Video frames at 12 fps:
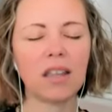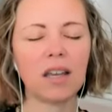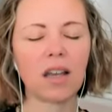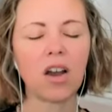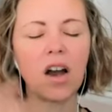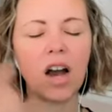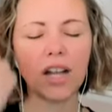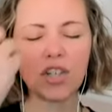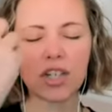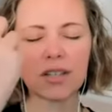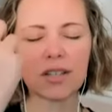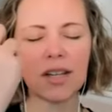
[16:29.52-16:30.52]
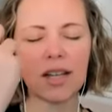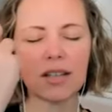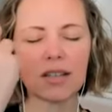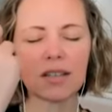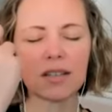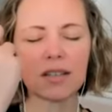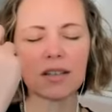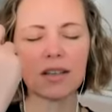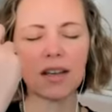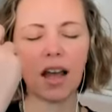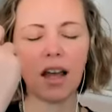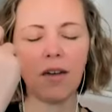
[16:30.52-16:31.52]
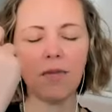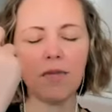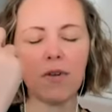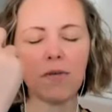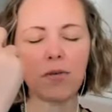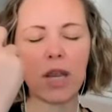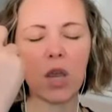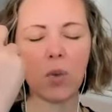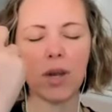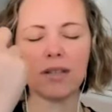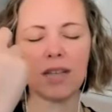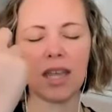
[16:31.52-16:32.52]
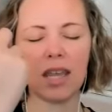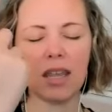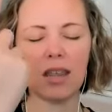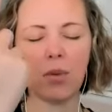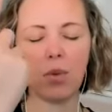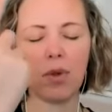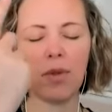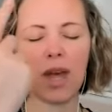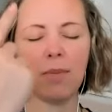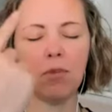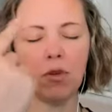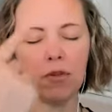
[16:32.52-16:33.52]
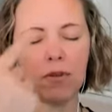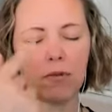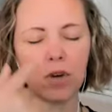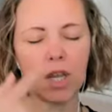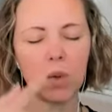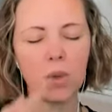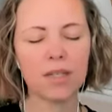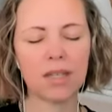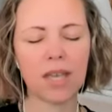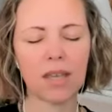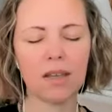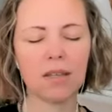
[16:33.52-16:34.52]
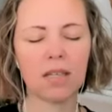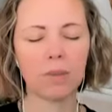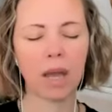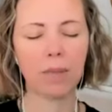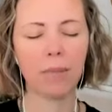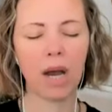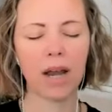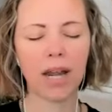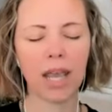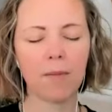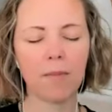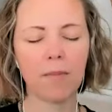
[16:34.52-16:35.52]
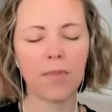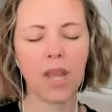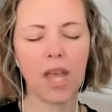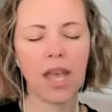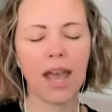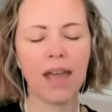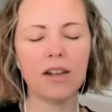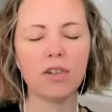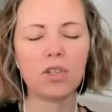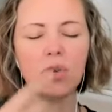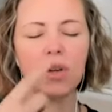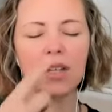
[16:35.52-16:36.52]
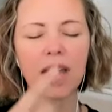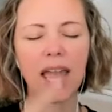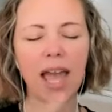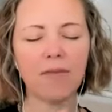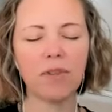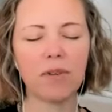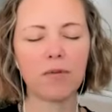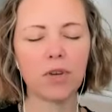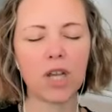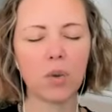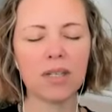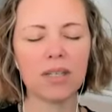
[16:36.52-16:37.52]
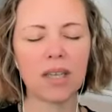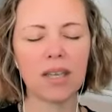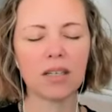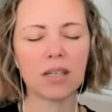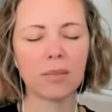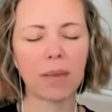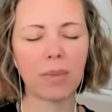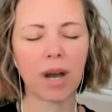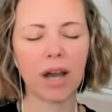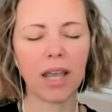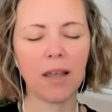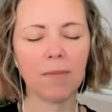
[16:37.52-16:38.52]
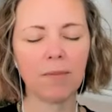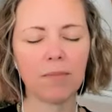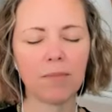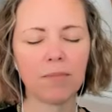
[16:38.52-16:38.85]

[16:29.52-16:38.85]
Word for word: the consciousness of the frequency that will then move the frequency into my body? And as soon as I have the frequency into my body,